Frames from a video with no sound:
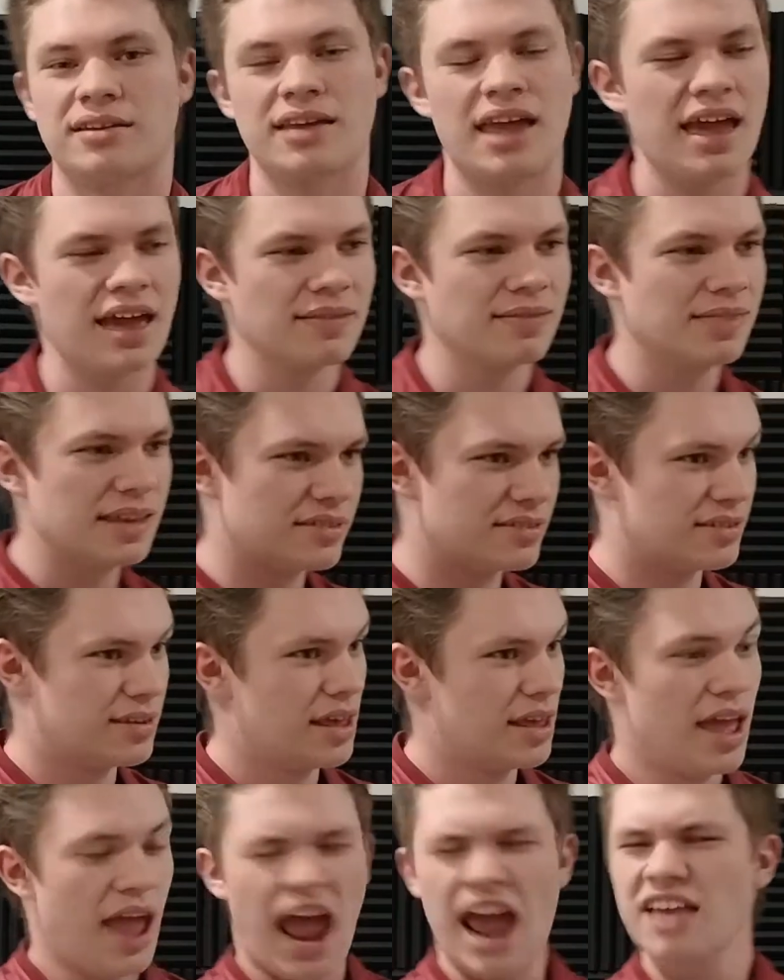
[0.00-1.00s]
And this
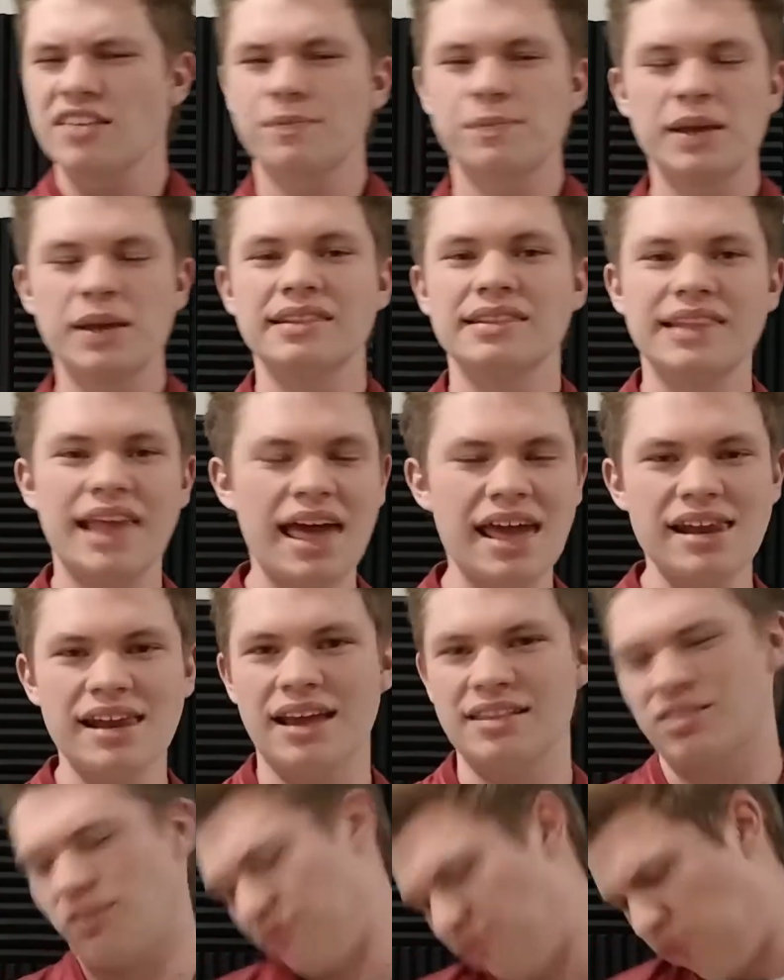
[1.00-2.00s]
has been led
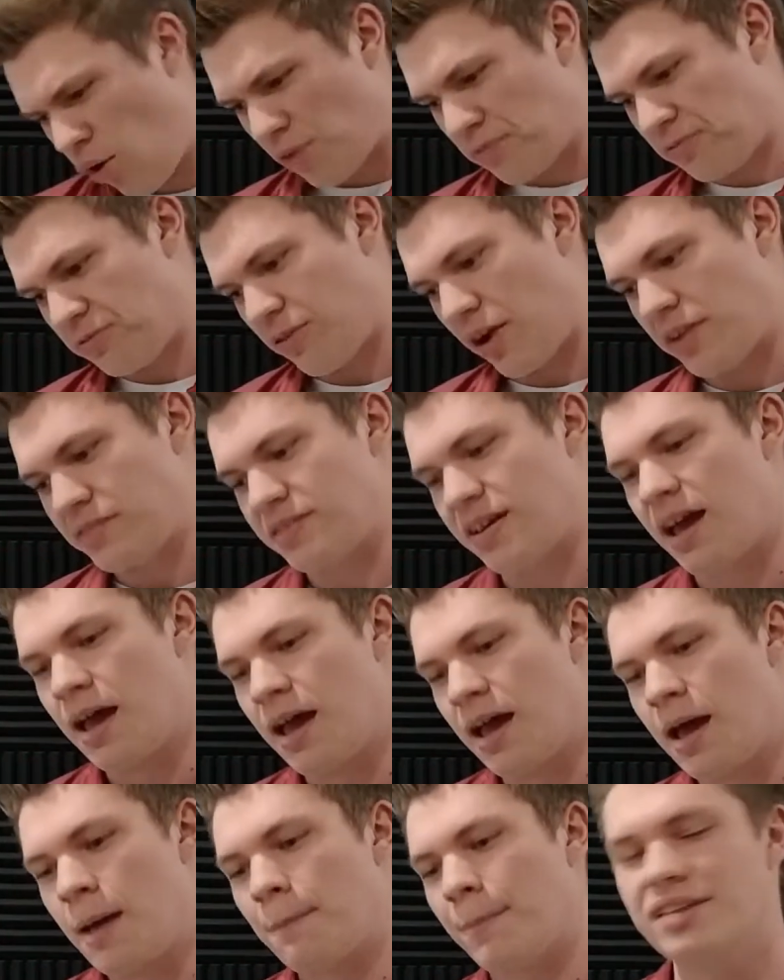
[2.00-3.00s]
at the forefront
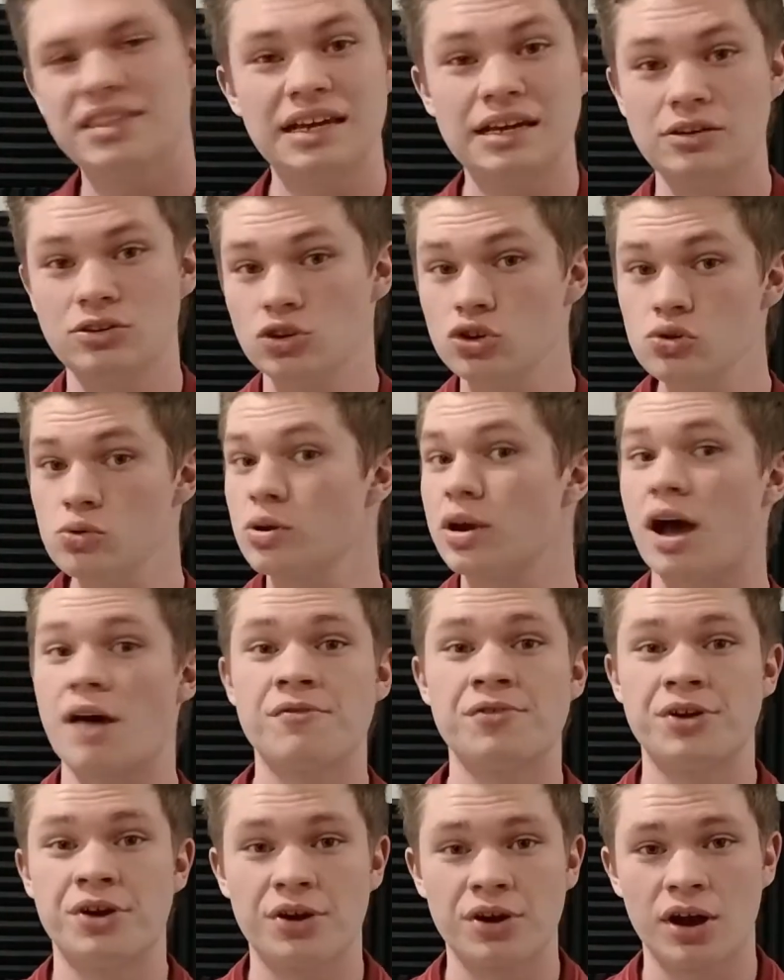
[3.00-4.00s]
by the new
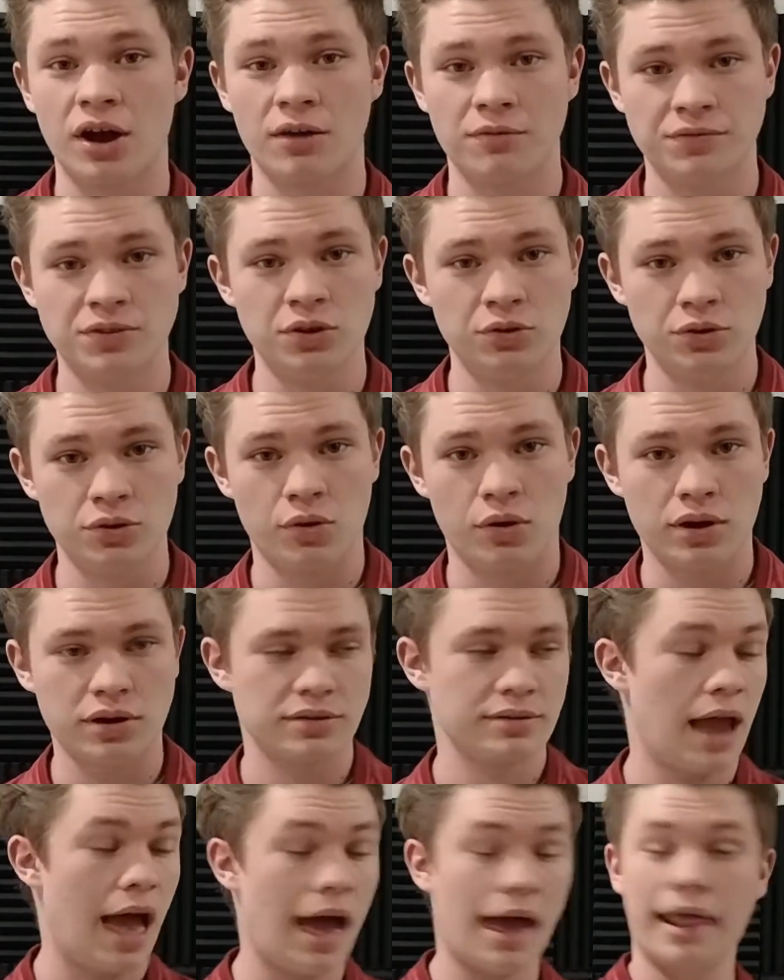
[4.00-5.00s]
governor of New York,
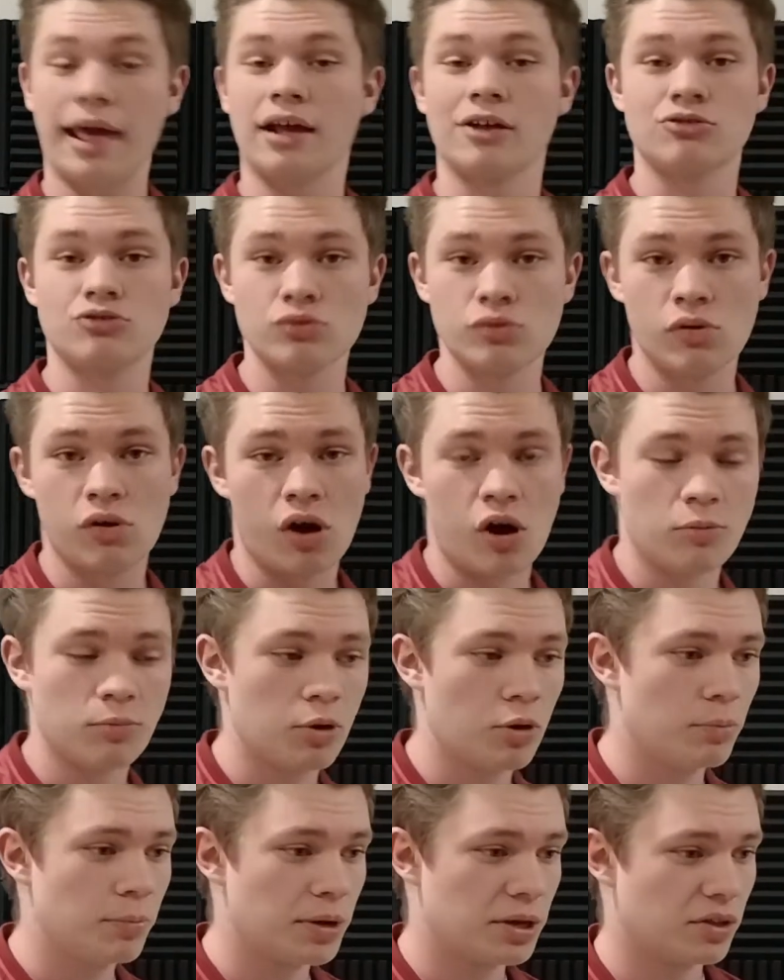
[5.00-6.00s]
not Andrew
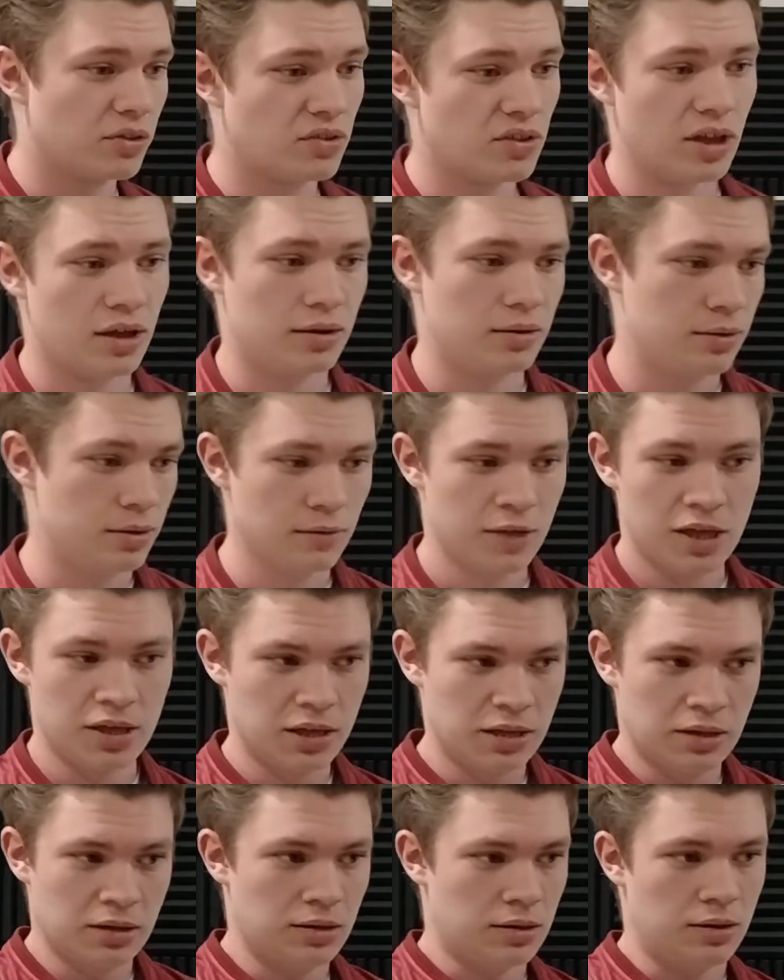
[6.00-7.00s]
Cuomo, but instead a
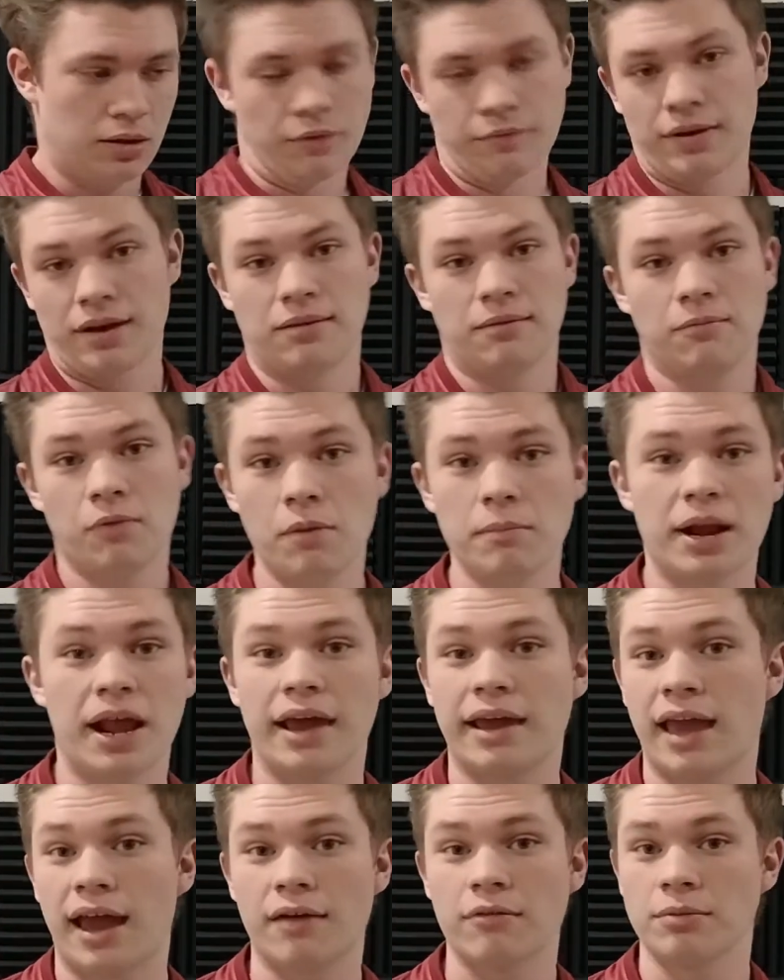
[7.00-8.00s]
random woman I
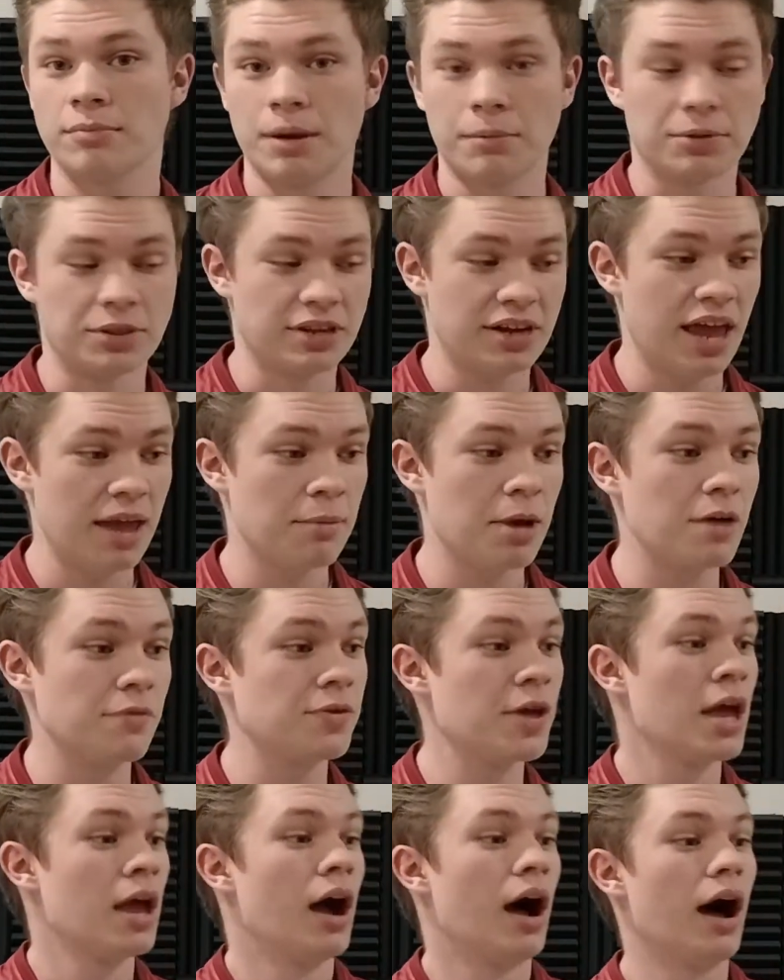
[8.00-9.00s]
can't remember the name
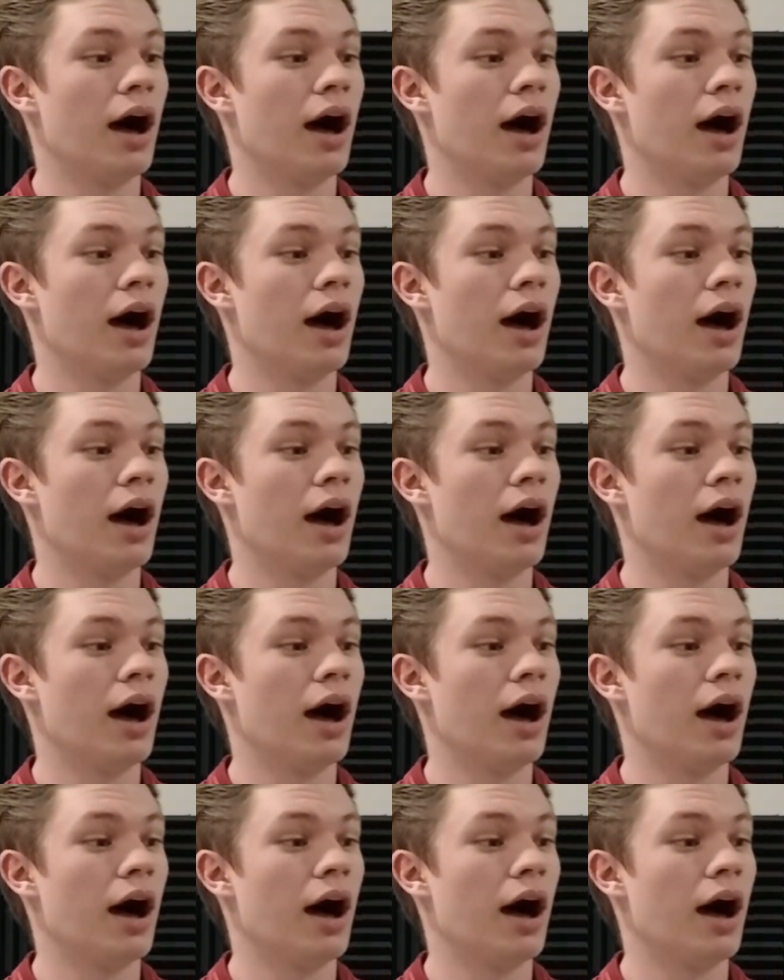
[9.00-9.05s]
of,